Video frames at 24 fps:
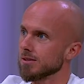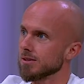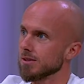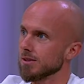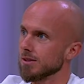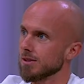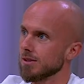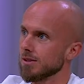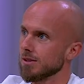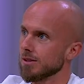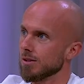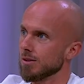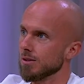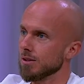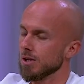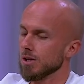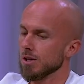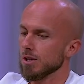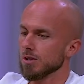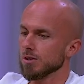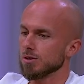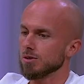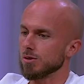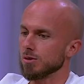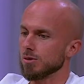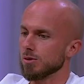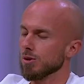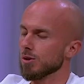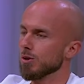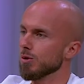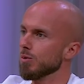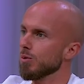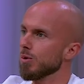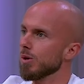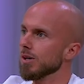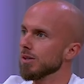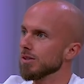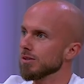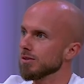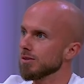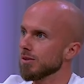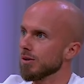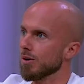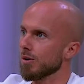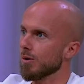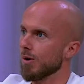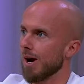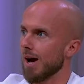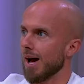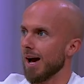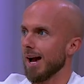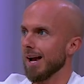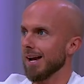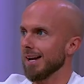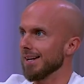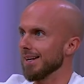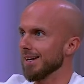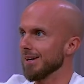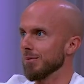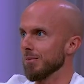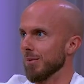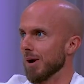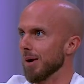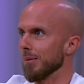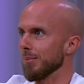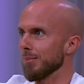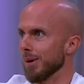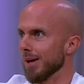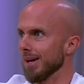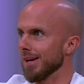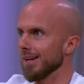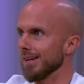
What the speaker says: You know, so there was no hiding my pain.